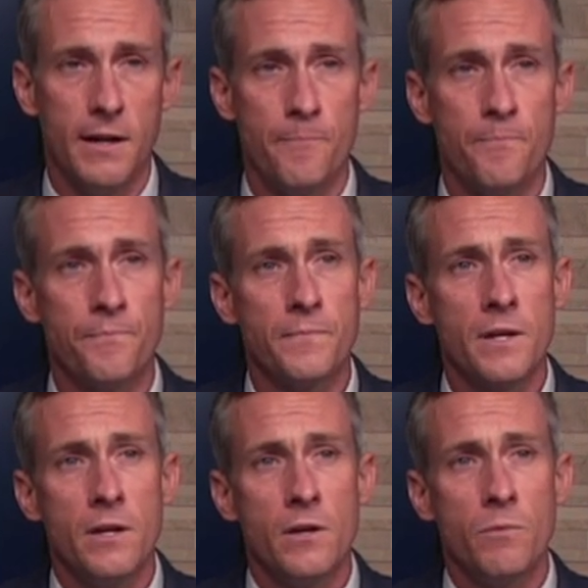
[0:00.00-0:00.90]
Um,
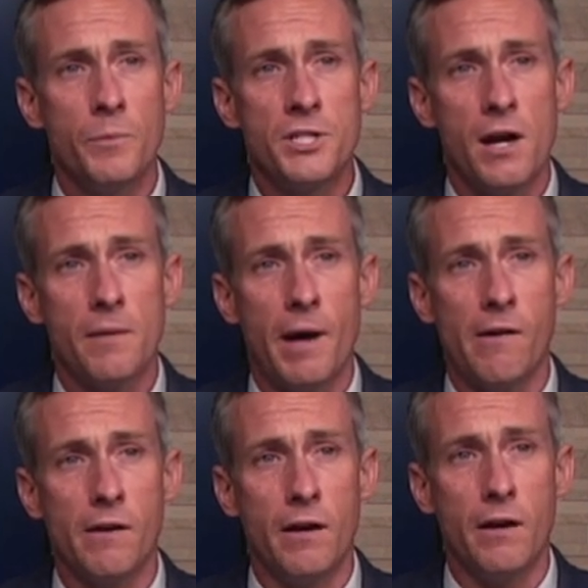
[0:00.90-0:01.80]
when we talk
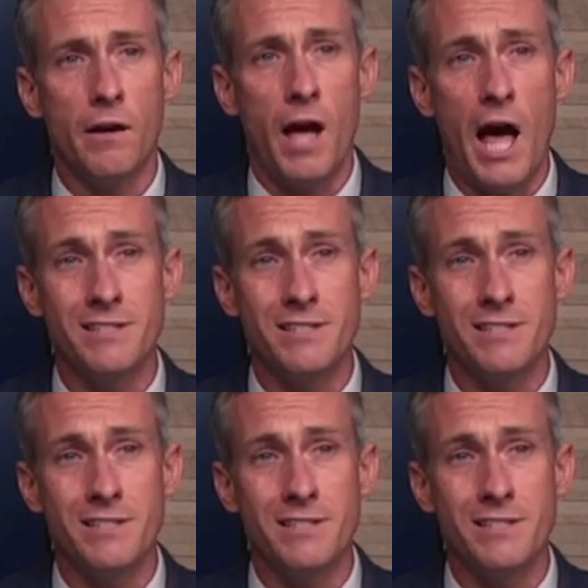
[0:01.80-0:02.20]
about uh,